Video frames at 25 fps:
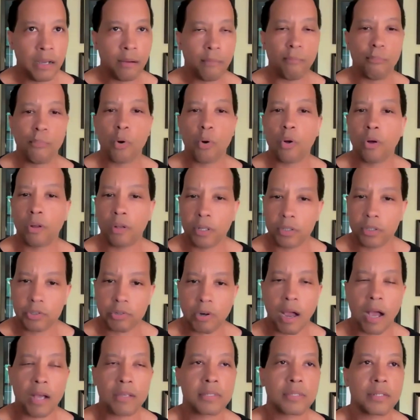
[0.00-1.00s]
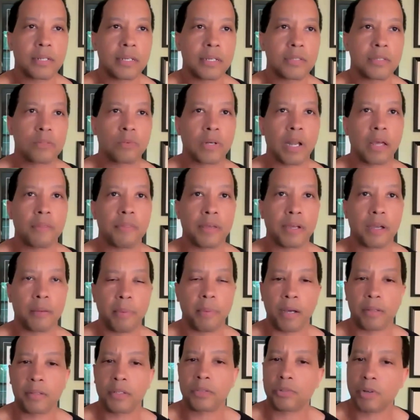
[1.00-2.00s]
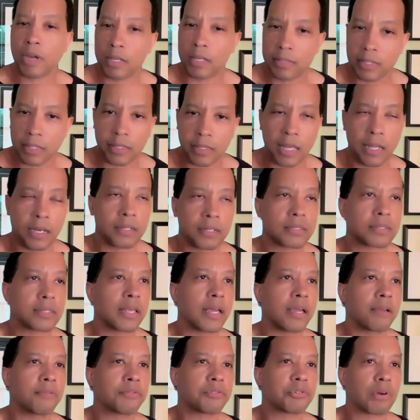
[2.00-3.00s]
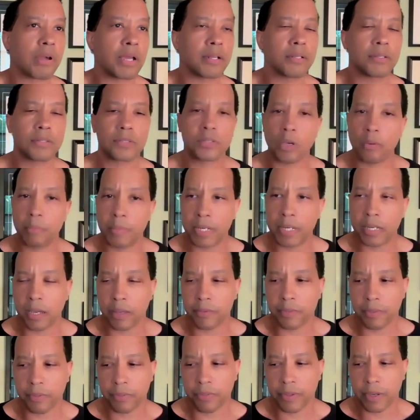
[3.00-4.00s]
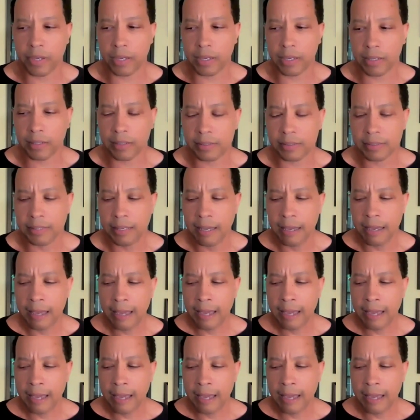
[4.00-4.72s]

moral atrocities when I think about the transatlantic slave trade and so many other things,